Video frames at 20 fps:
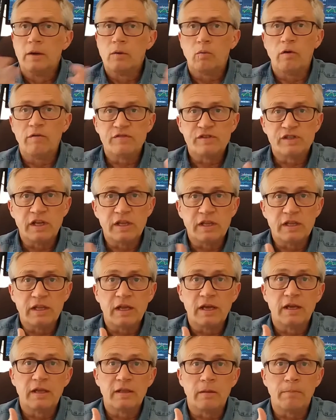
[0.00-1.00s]
We've
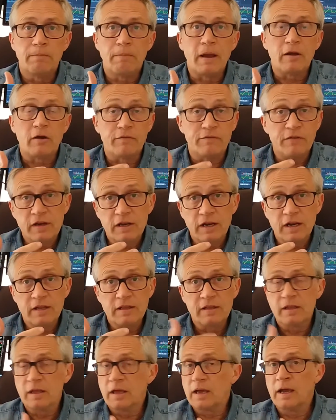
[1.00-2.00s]
seen the Bank of
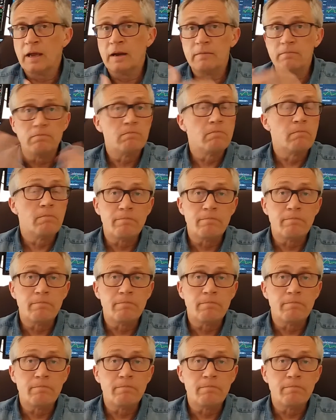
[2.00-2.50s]
England and